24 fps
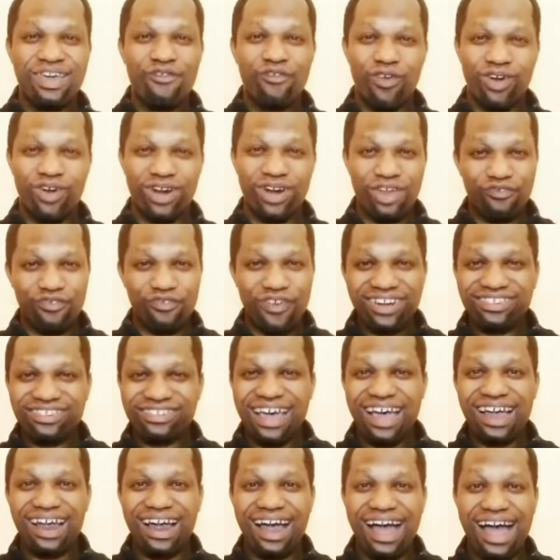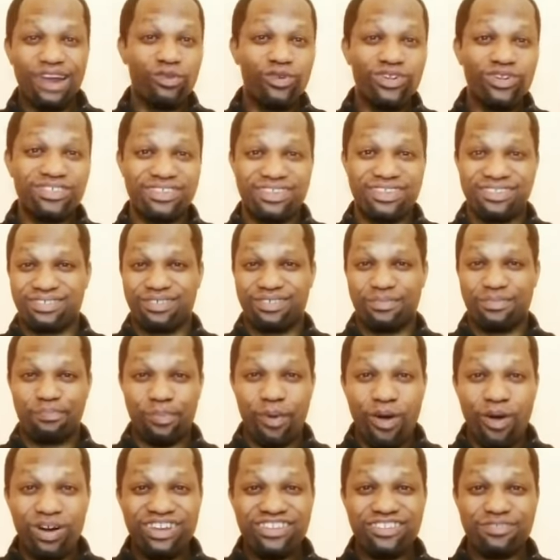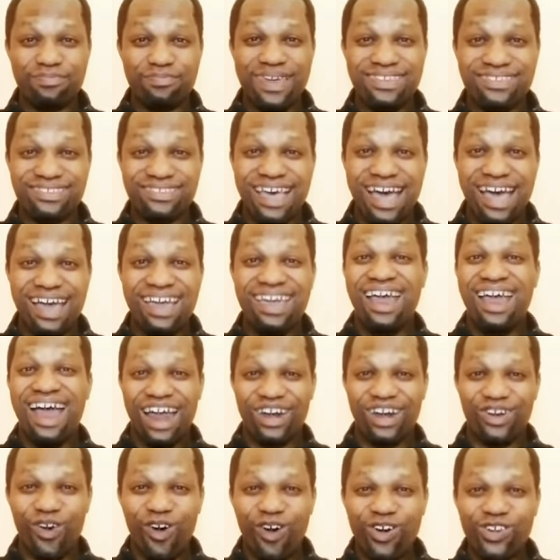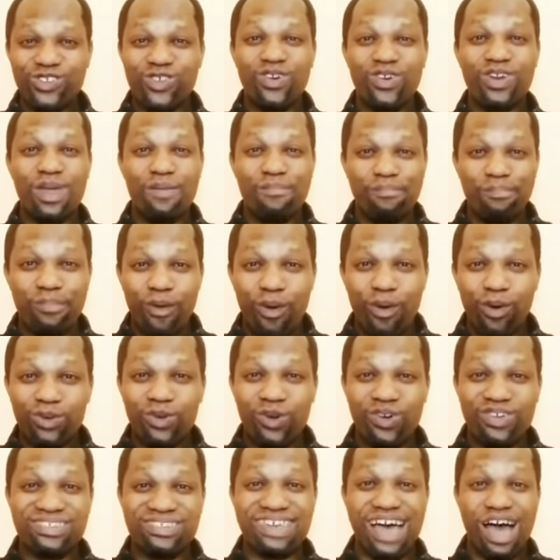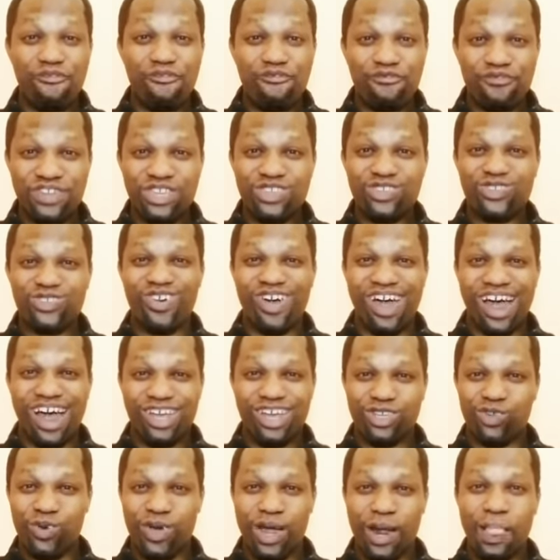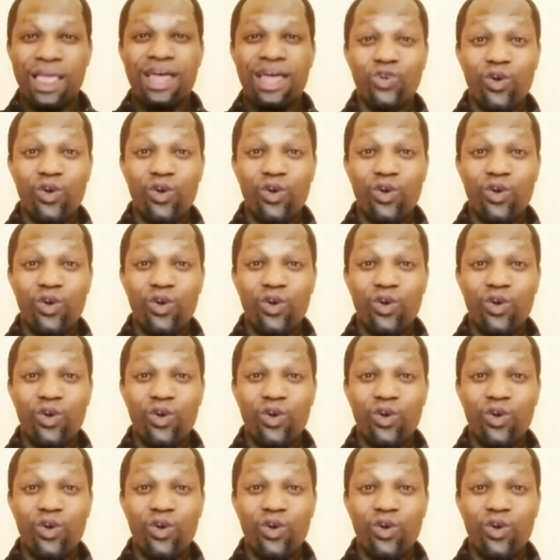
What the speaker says: For the voucher card, which is Buoni Spesa, and also the bonus Affitto as well.